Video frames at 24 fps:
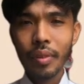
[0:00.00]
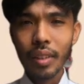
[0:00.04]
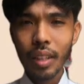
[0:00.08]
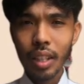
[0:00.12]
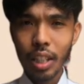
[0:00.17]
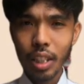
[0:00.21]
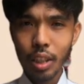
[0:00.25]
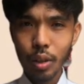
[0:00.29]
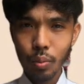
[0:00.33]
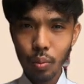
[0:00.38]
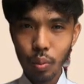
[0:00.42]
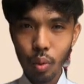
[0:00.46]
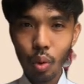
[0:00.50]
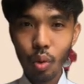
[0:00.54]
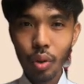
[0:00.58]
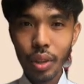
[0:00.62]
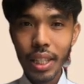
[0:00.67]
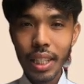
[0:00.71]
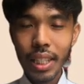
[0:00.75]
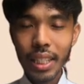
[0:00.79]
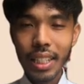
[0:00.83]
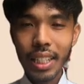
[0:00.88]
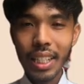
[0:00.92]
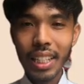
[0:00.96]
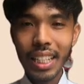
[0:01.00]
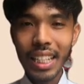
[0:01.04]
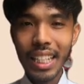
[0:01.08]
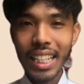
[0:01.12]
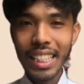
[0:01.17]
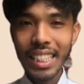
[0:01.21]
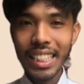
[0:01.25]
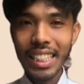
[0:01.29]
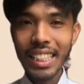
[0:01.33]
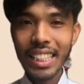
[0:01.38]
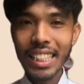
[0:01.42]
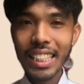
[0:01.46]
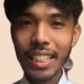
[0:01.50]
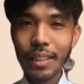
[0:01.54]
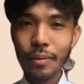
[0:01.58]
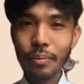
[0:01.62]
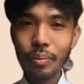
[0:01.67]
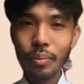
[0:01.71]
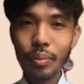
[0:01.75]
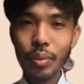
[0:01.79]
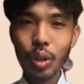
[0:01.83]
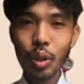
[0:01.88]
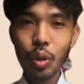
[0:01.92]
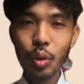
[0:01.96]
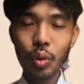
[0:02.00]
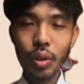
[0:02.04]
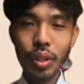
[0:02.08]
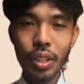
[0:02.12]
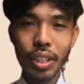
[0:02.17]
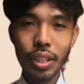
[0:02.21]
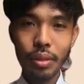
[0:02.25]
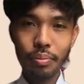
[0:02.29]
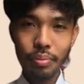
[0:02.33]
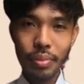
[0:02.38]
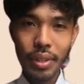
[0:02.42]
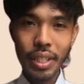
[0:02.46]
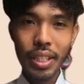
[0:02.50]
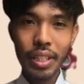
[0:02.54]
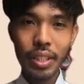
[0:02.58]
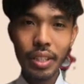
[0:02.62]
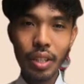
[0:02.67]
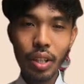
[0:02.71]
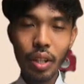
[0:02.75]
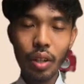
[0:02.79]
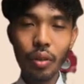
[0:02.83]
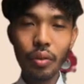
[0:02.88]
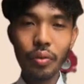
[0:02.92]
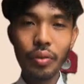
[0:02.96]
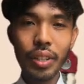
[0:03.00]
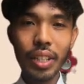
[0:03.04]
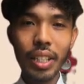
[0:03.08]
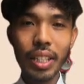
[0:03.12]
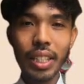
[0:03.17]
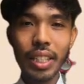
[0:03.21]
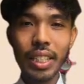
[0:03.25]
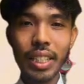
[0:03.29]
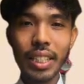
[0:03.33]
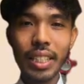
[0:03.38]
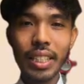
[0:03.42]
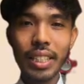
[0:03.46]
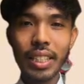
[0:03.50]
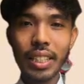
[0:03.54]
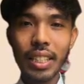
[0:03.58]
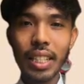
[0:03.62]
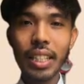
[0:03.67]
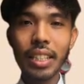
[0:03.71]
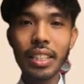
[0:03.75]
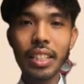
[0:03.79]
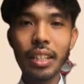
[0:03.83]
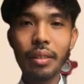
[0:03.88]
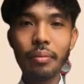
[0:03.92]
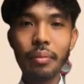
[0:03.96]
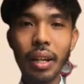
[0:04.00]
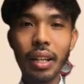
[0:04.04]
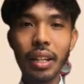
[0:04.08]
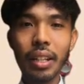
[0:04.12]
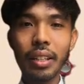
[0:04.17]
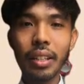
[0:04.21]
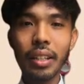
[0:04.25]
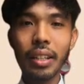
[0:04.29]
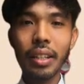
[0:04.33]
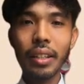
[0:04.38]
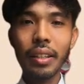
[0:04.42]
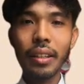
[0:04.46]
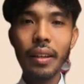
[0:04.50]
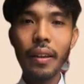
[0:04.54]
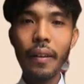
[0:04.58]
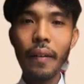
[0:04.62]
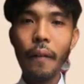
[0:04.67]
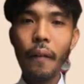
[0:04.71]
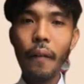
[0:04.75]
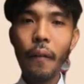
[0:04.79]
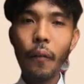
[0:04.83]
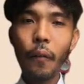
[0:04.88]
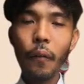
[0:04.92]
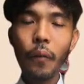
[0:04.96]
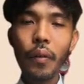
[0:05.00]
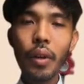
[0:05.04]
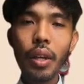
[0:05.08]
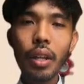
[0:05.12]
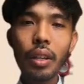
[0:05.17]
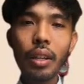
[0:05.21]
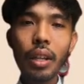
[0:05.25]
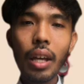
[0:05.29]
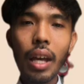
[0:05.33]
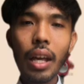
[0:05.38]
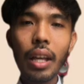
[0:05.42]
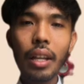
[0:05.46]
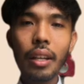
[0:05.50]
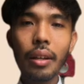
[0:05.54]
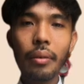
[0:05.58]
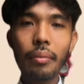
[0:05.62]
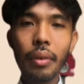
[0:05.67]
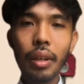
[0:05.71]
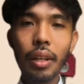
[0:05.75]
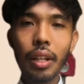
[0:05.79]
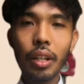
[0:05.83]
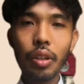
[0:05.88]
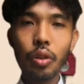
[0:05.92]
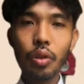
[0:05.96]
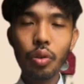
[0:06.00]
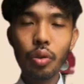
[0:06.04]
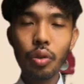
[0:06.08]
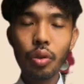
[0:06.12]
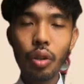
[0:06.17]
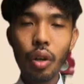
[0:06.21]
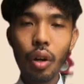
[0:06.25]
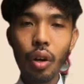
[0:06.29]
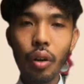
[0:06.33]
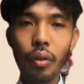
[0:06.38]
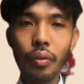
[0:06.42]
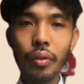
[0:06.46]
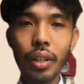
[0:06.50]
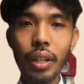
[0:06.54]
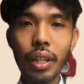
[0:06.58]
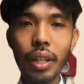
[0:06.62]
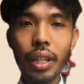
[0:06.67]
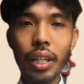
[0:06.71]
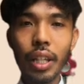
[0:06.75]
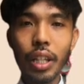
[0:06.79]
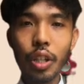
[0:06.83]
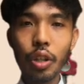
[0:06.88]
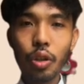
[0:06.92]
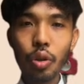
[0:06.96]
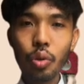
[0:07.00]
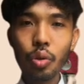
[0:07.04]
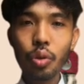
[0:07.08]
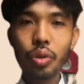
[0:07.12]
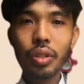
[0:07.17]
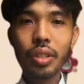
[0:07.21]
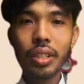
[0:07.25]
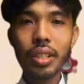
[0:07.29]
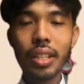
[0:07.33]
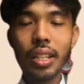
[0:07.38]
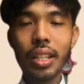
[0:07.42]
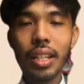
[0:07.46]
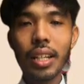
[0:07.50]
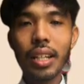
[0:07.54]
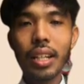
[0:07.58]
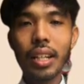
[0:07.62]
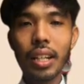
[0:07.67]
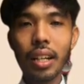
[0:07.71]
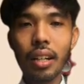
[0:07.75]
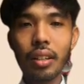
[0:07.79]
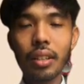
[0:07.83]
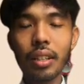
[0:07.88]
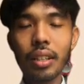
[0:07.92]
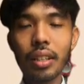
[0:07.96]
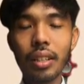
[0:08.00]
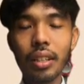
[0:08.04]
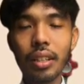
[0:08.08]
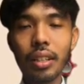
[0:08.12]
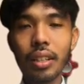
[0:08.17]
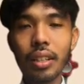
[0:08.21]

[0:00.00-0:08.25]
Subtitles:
exploring the relationship between the speeds of the changing magnetic field and the magnitude of the induced current.